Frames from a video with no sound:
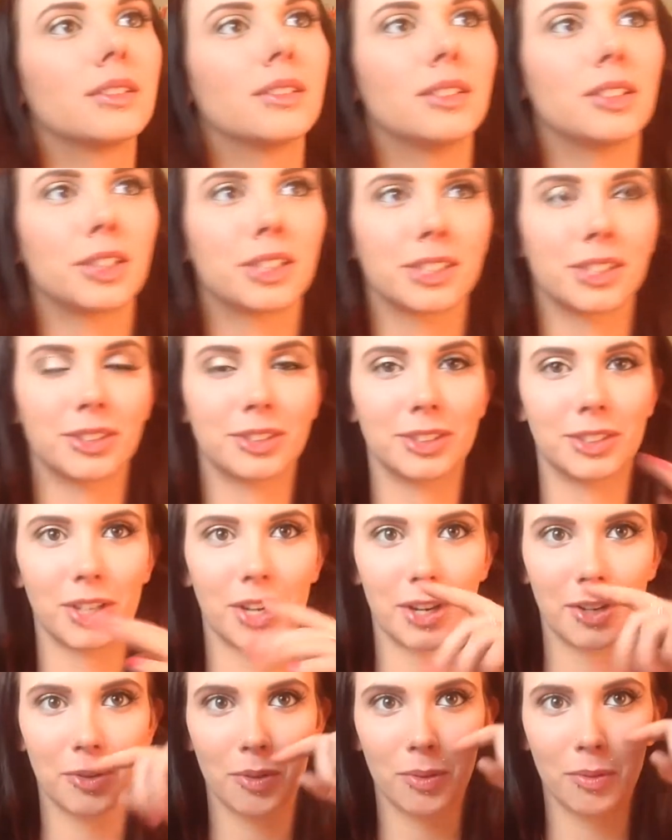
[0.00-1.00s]
Looks so
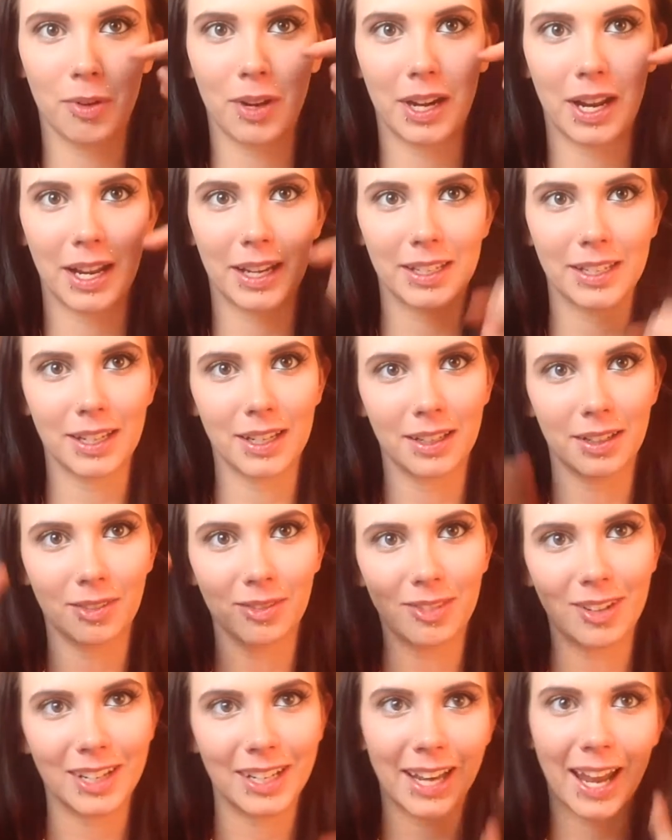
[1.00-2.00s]
strange with one eye done
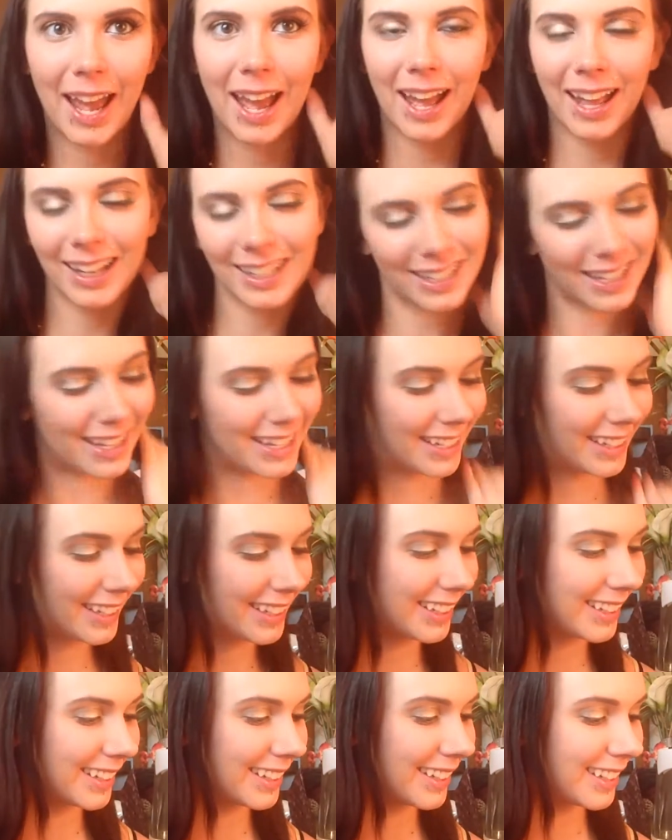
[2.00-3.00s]
and one not.
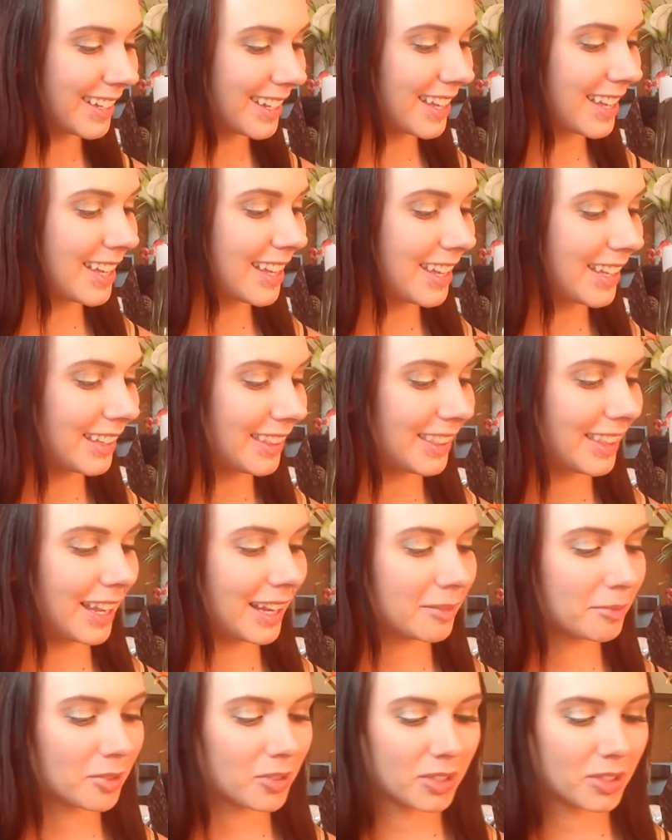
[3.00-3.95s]
Now I'm